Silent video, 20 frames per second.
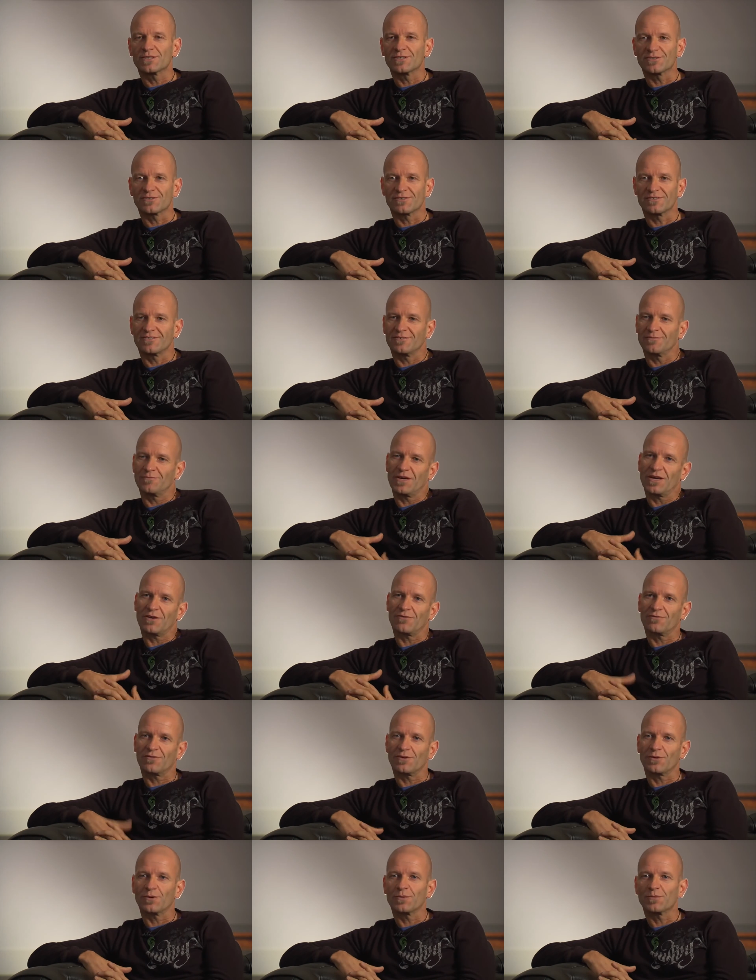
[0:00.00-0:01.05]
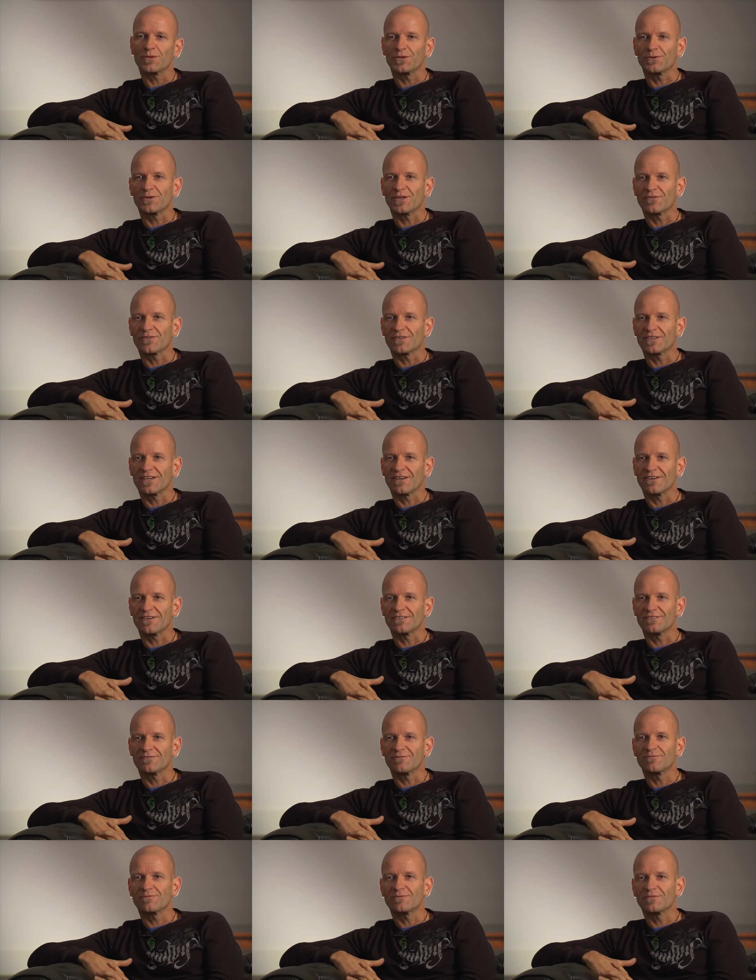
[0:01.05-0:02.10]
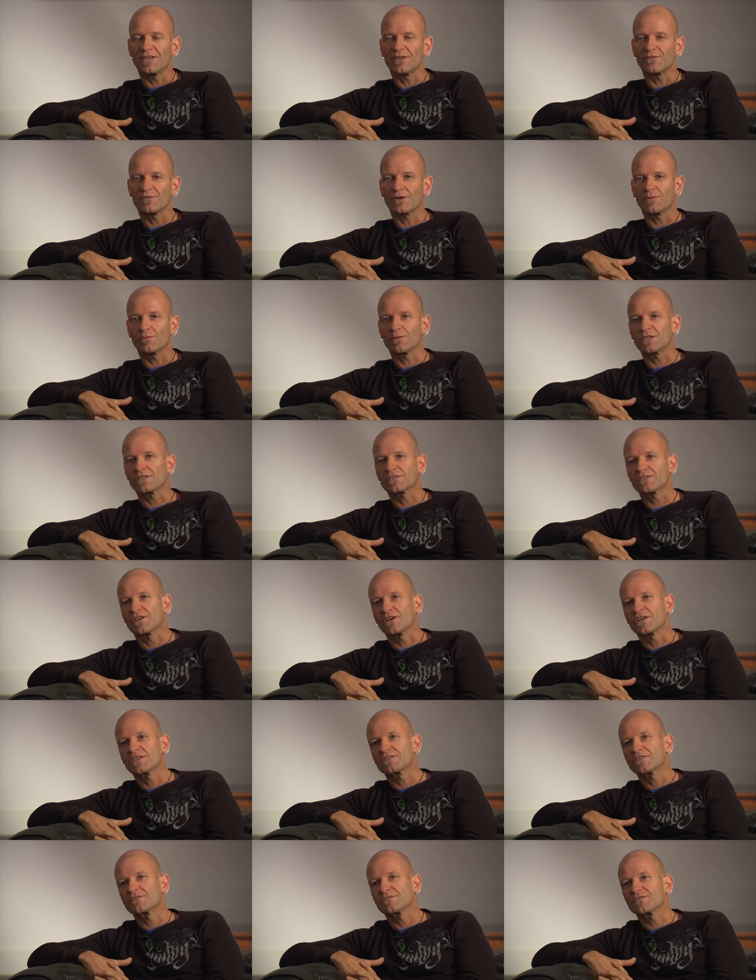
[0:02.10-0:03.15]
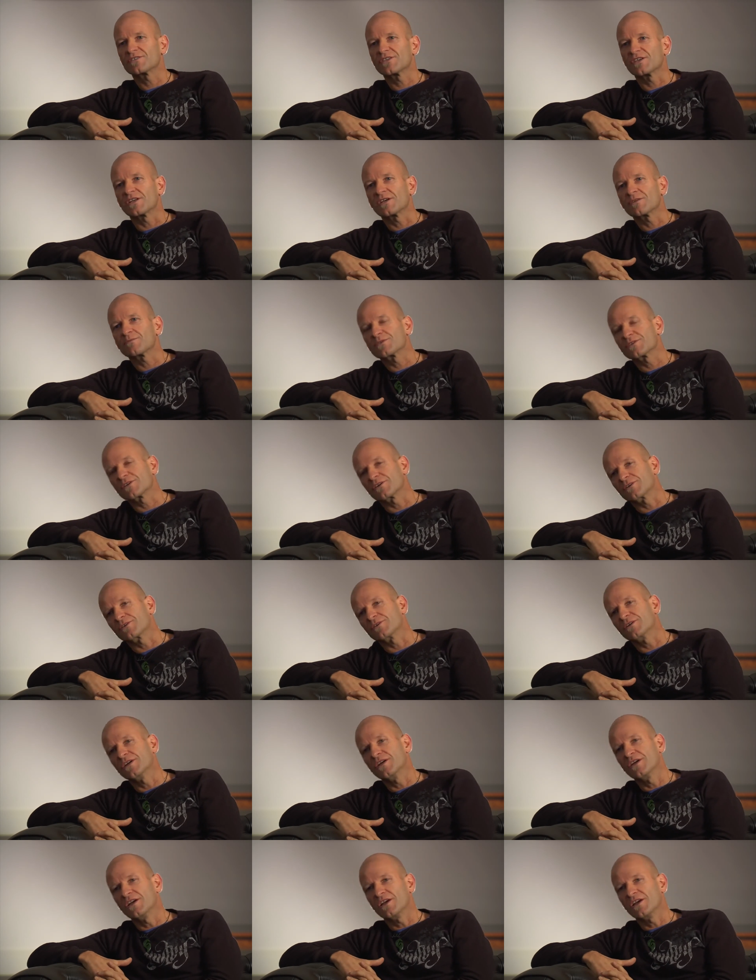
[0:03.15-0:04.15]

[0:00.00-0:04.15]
because of the amount of equipment you would have to carry to have complex light set up. So